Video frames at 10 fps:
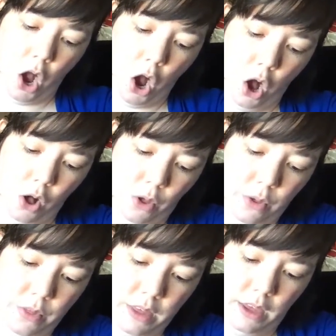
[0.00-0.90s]

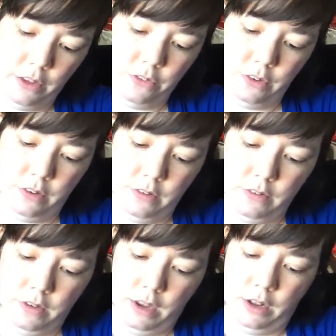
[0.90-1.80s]
all the
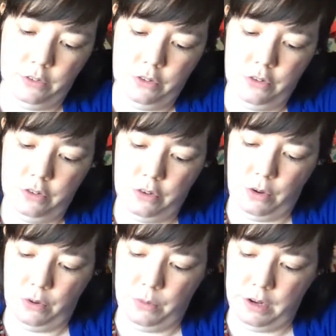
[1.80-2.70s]
edges, and I'll show
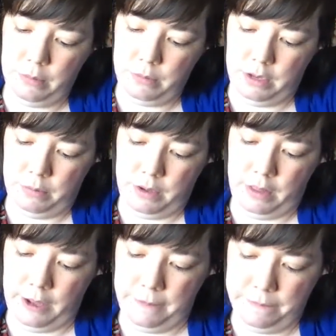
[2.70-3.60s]
you what I mean by
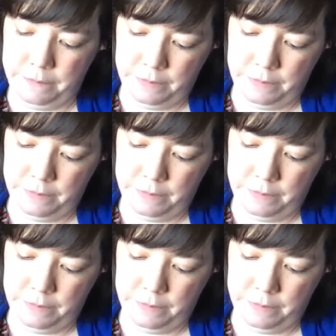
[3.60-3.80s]
that.